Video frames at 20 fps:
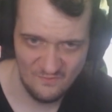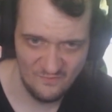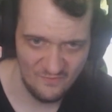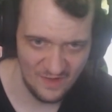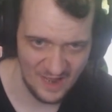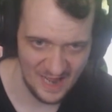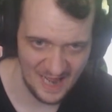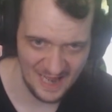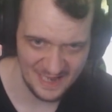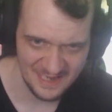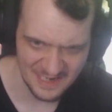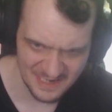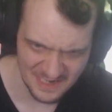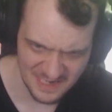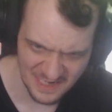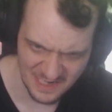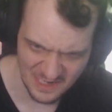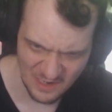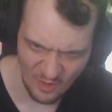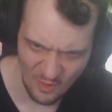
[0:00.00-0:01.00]
Where is
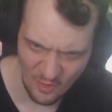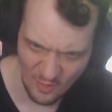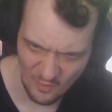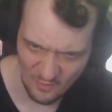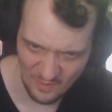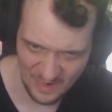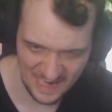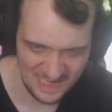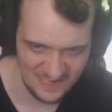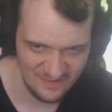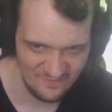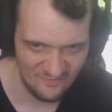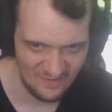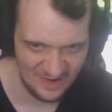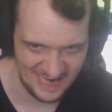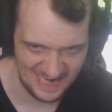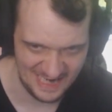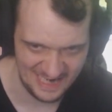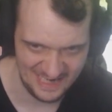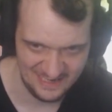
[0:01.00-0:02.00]
she and
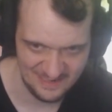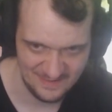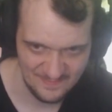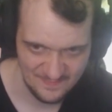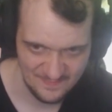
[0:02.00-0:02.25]
why?